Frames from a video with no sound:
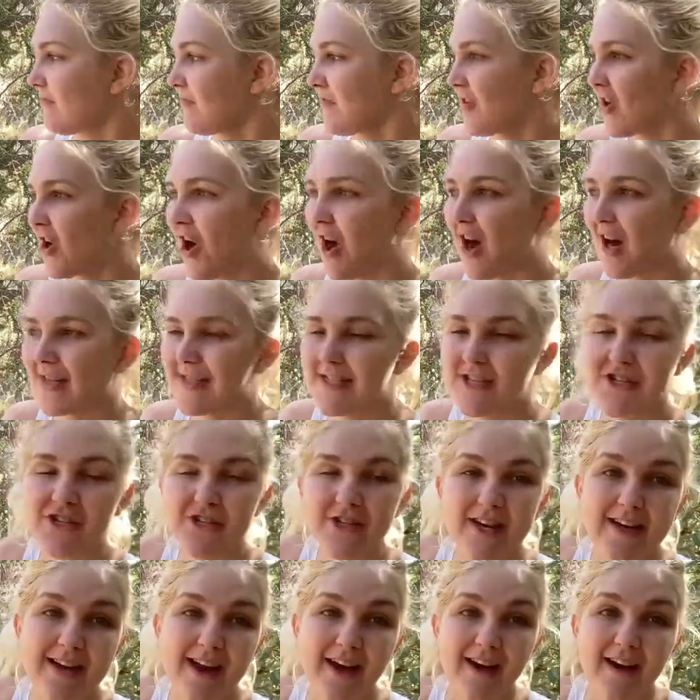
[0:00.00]

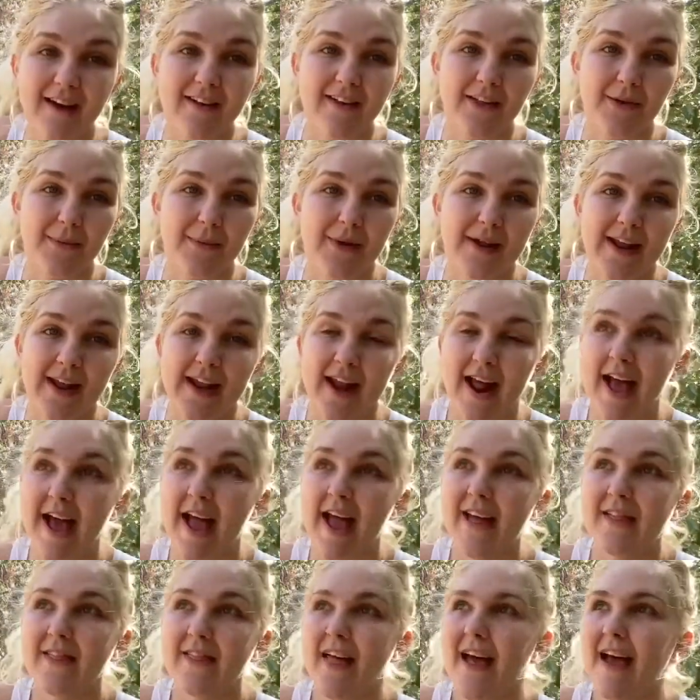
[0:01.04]
audition in Hollywood and
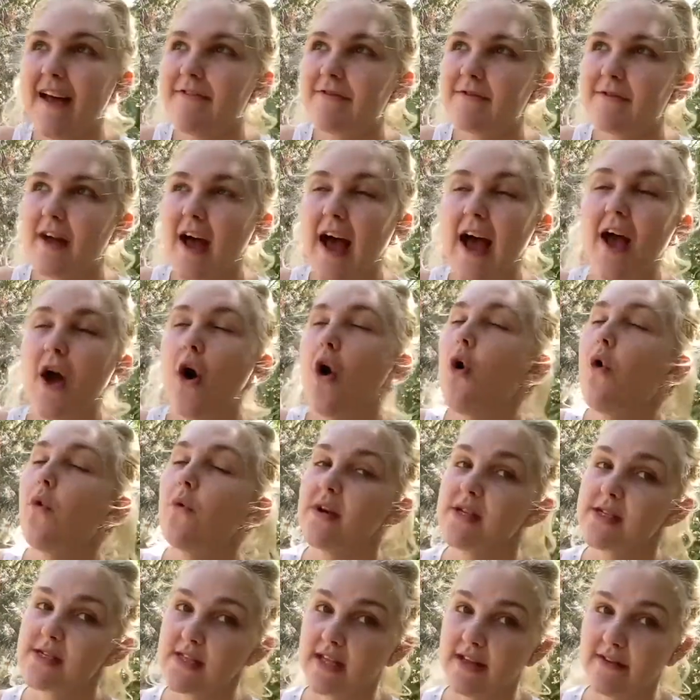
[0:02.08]
I
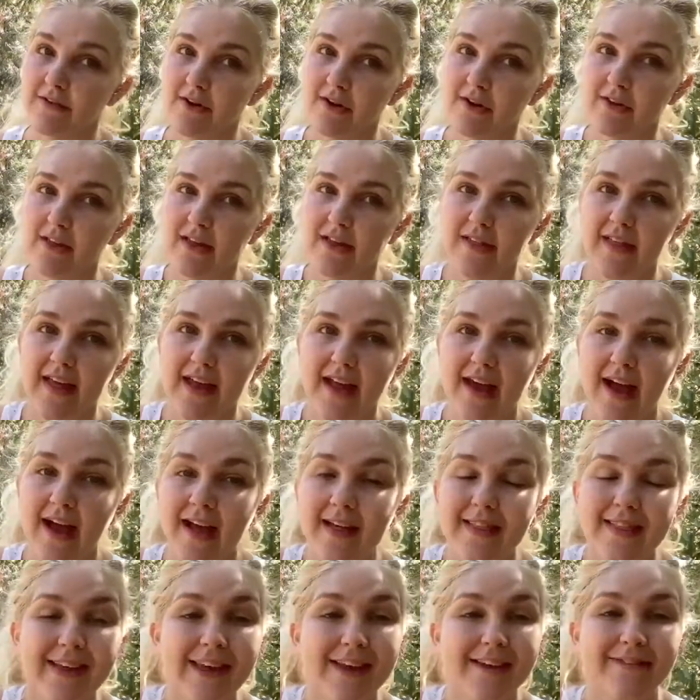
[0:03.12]
always leave early. Like,
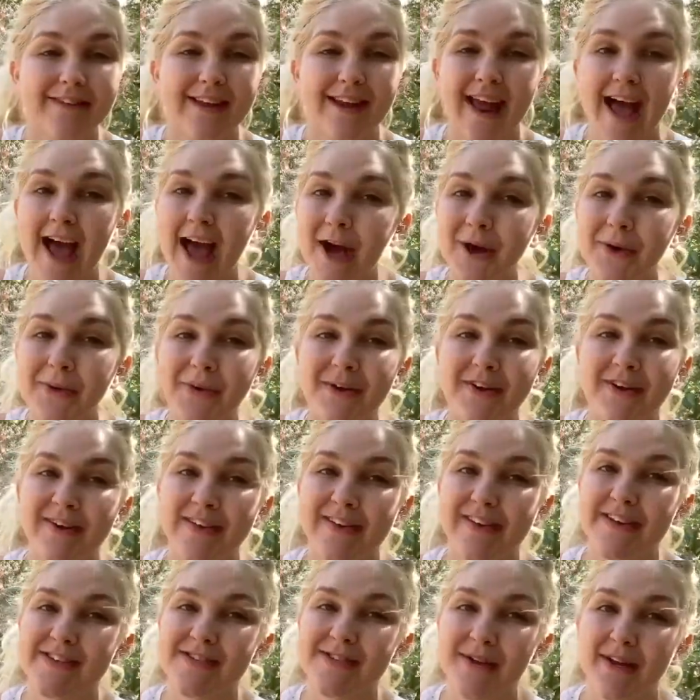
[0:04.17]
I leave an hour
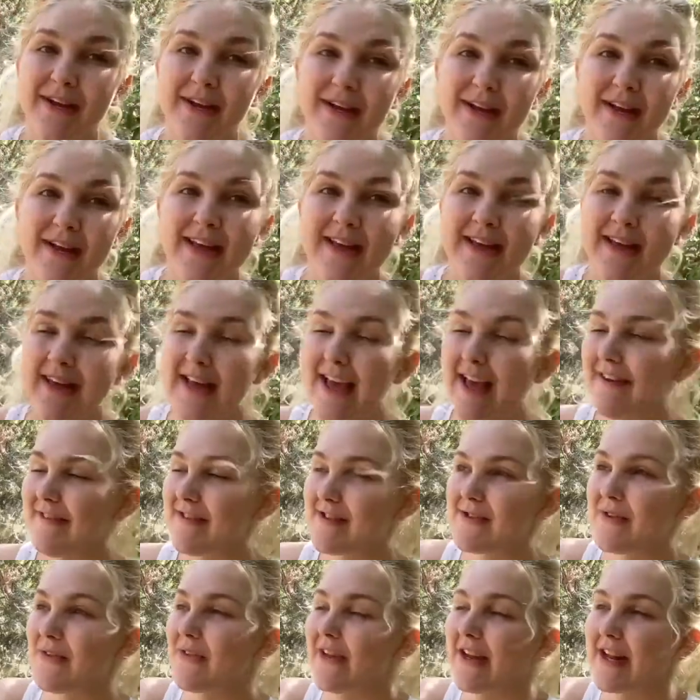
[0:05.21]
early, so if
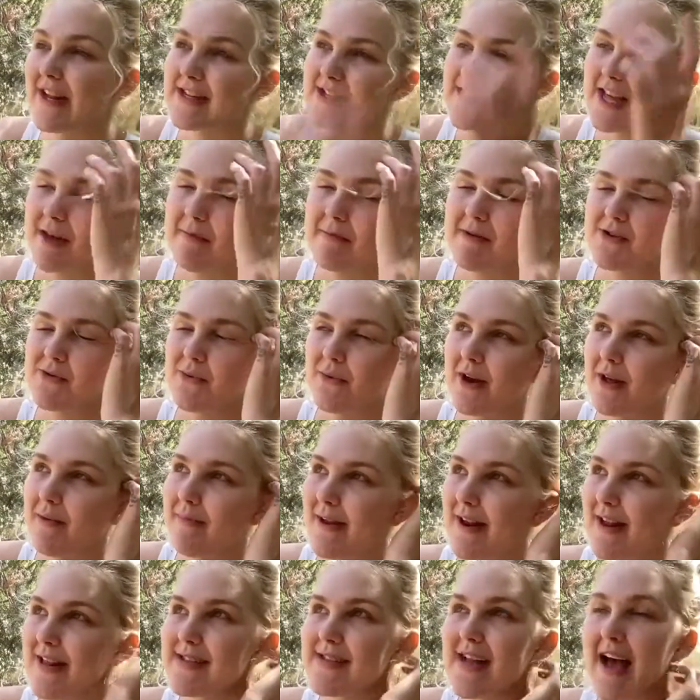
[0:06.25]
it's only gonna take me 20
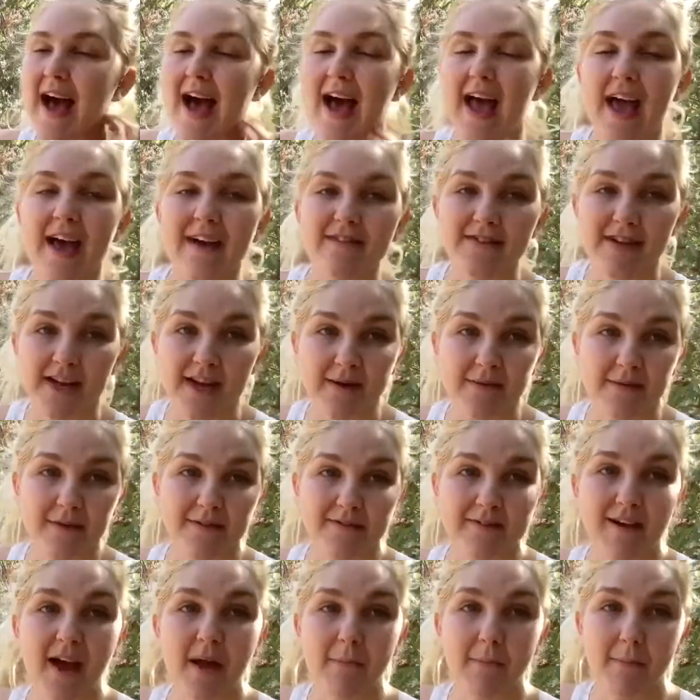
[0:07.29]
minutes, I have time to
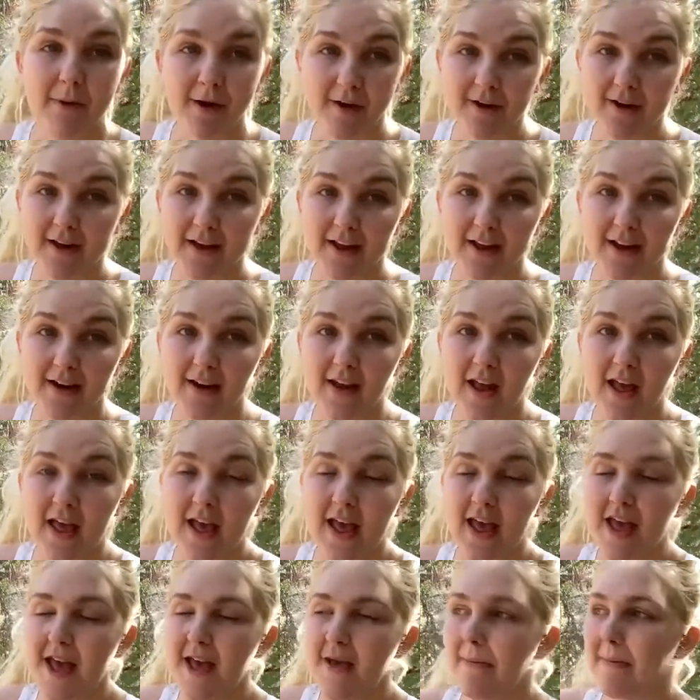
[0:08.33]
find parking,
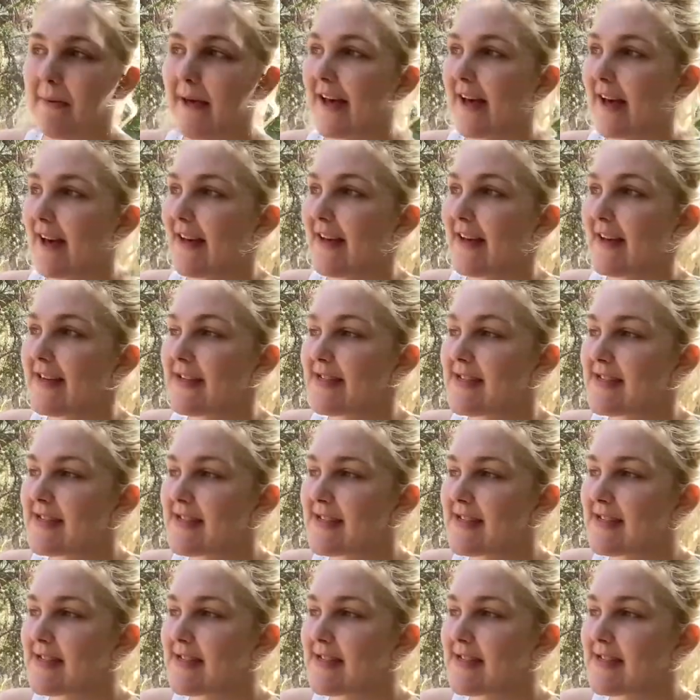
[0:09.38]
because